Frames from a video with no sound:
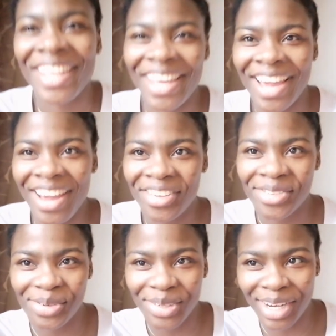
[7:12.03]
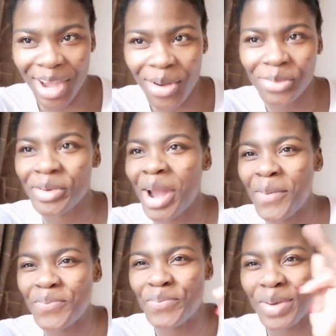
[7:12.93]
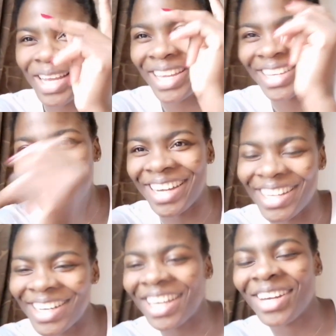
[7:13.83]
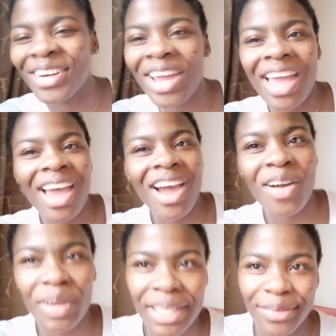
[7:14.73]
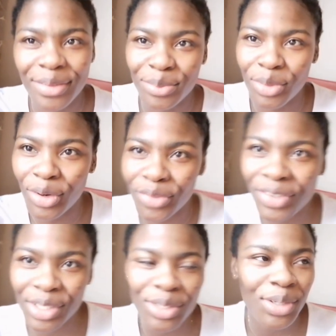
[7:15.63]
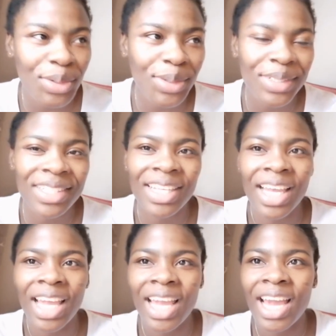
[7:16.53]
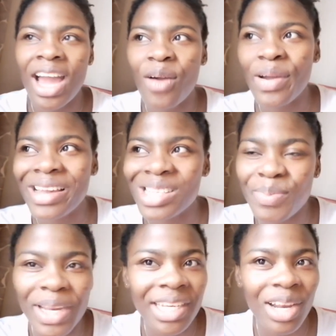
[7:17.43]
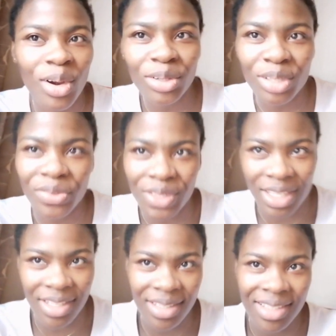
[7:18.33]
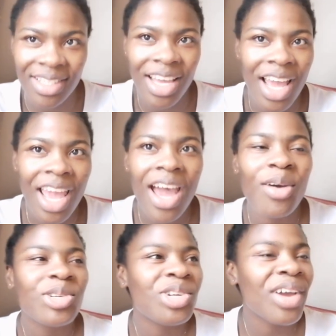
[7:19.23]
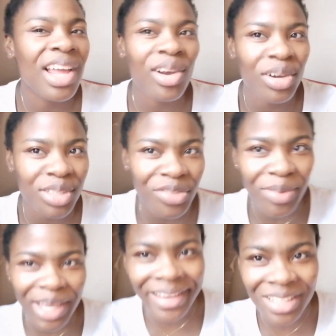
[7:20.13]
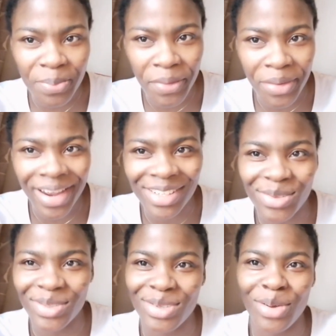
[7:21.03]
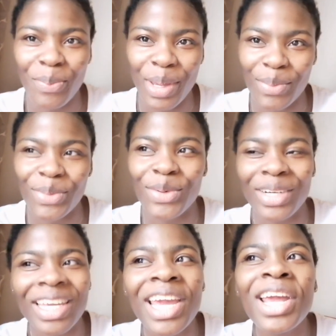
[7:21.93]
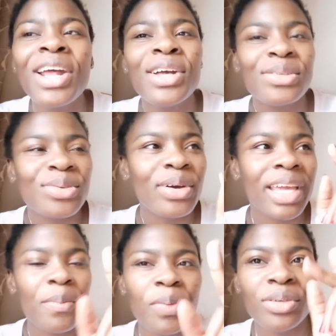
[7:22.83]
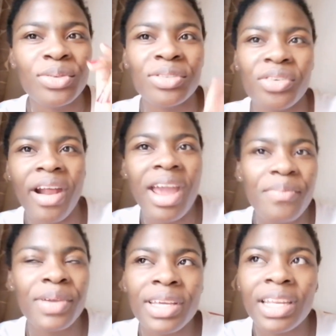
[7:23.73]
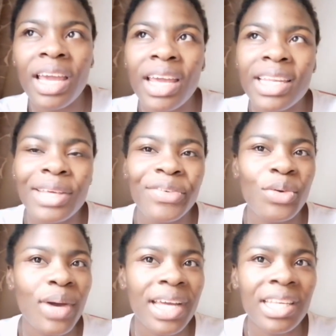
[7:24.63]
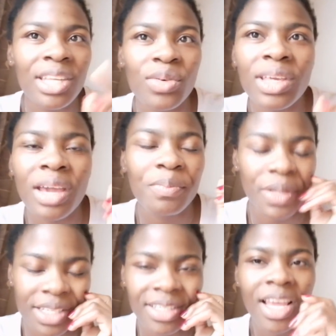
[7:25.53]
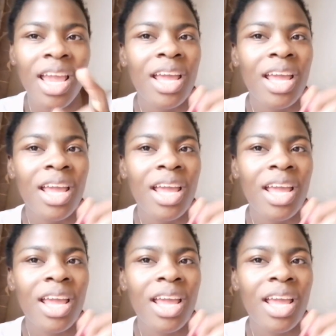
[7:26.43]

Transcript: Yeah, so now I'm back in Ghana. I'll give you more videos. I'll explain a lot of things. I'll share a lot of my experience with you people, okay? So keep on subscribing. And if you are new here, please